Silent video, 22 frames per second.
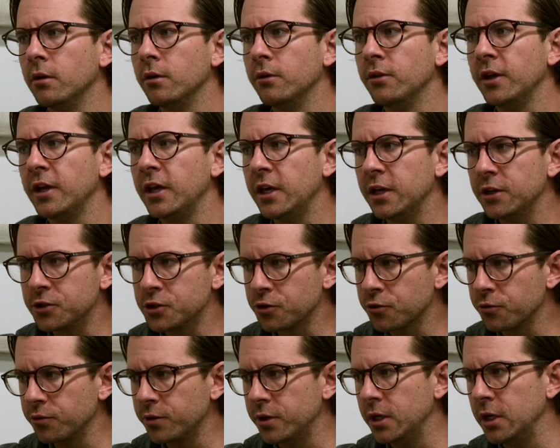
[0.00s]

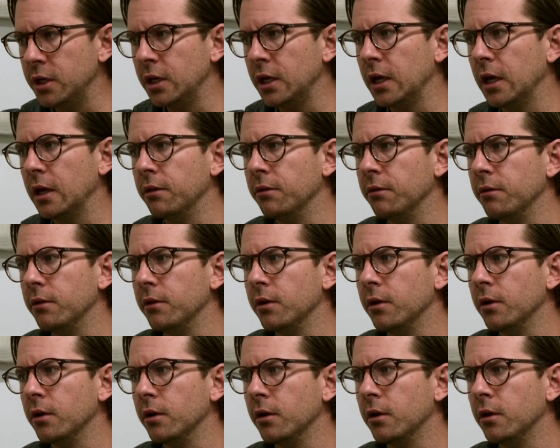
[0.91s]
history and
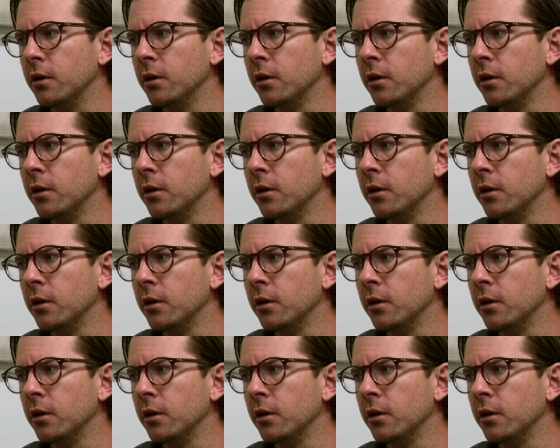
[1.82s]
the